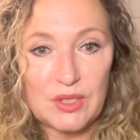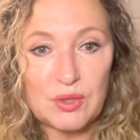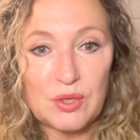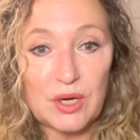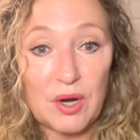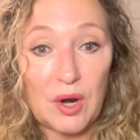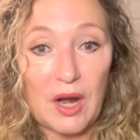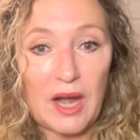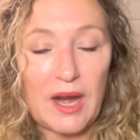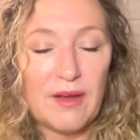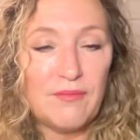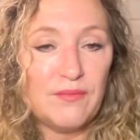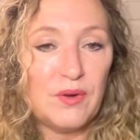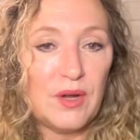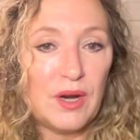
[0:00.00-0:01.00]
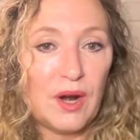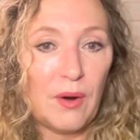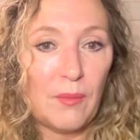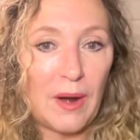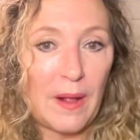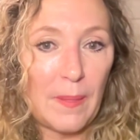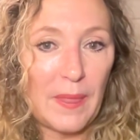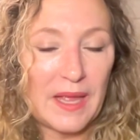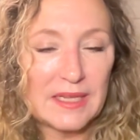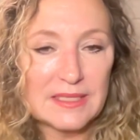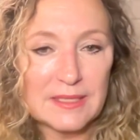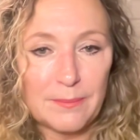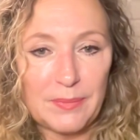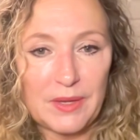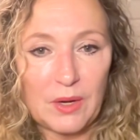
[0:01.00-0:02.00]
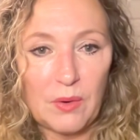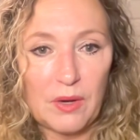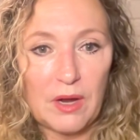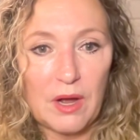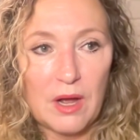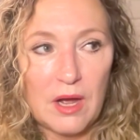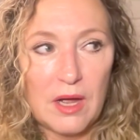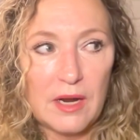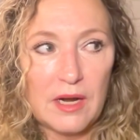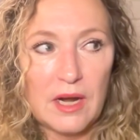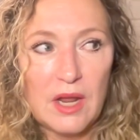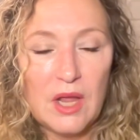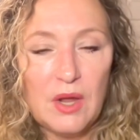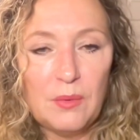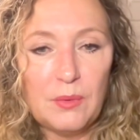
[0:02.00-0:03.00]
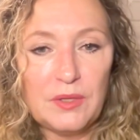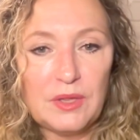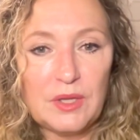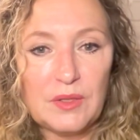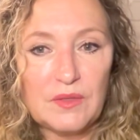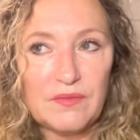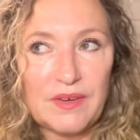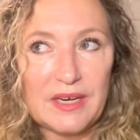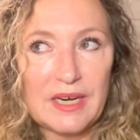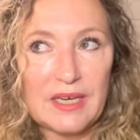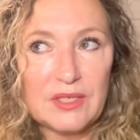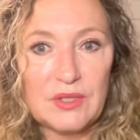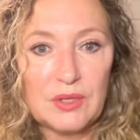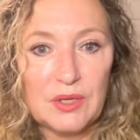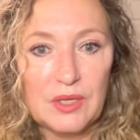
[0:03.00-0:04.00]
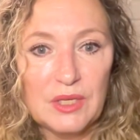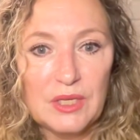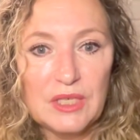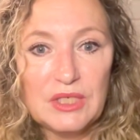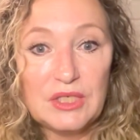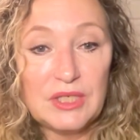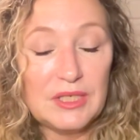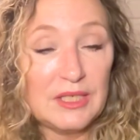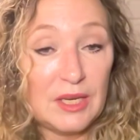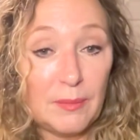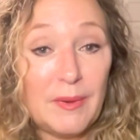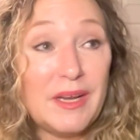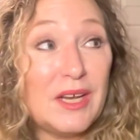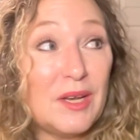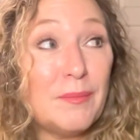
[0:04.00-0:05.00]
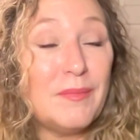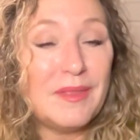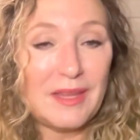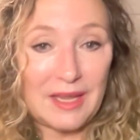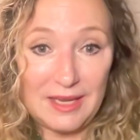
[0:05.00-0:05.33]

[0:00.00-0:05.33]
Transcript: Trickery afoot around that, something going on with those financial. Sh- there be, com-